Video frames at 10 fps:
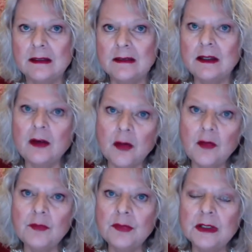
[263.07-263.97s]
the
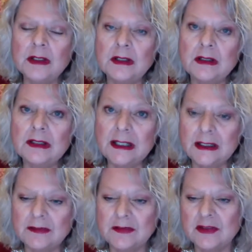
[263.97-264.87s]
home
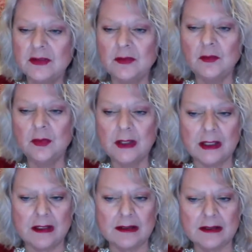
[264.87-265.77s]
lives with
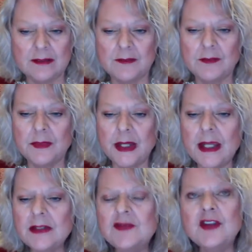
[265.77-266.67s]
us
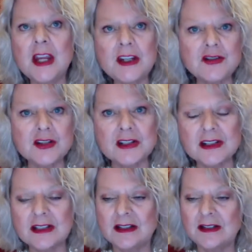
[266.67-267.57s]
and
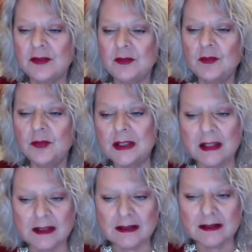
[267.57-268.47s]
changes with
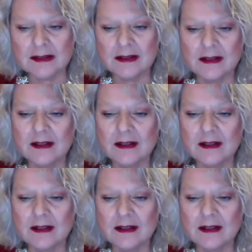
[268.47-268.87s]
us.